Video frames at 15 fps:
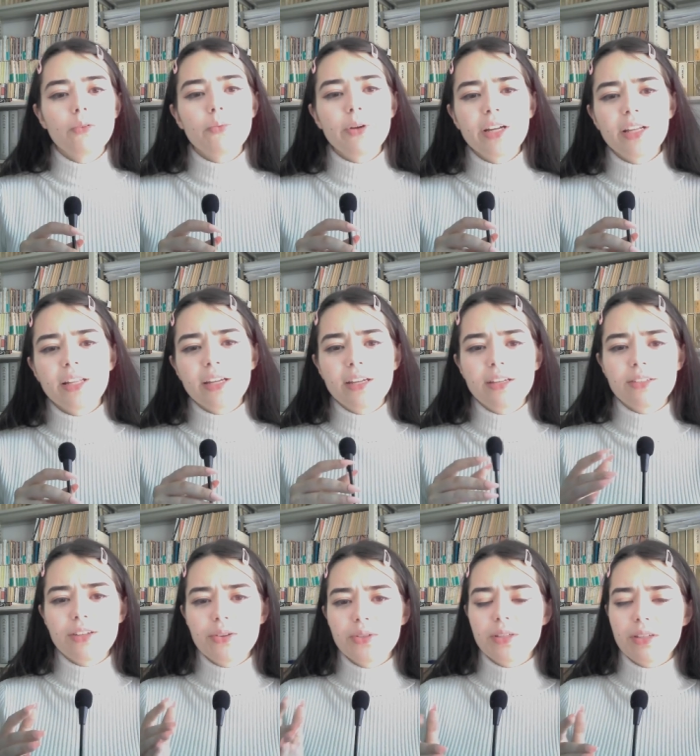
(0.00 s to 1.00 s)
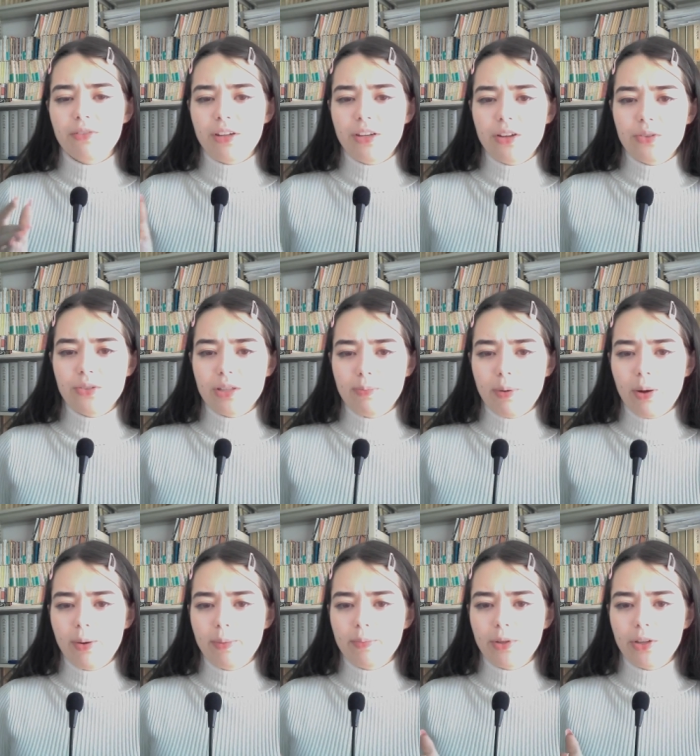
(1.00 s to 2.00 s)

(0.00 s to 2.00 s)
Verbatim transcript: Wriggling his nose as if he knows the poem,